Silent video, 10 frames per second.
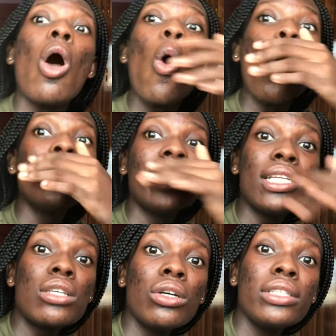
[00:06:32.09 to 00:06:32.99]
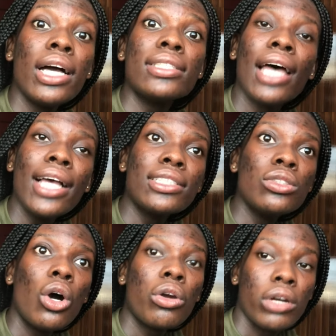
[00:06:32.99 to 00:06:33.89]
Oh, did I tell you guys, I actually
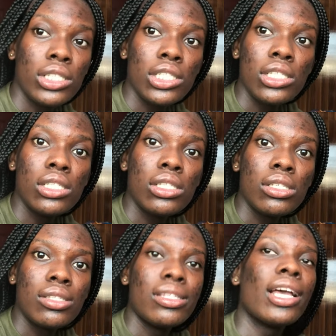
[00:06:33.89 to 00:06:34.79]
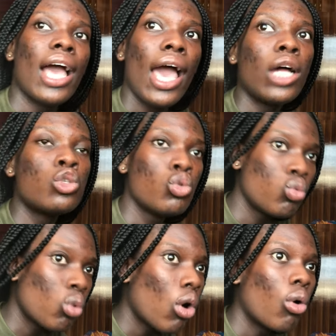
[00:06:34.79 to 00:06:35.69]
got crutches. Like, I had to
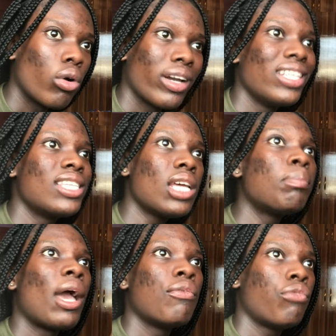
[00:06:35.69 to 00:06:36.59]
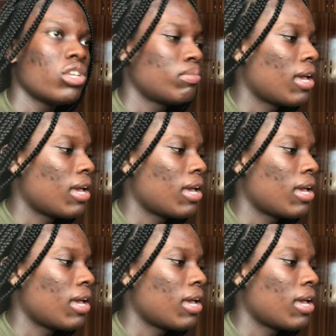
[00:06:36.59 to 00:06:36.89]
walk on crutches. They said by force.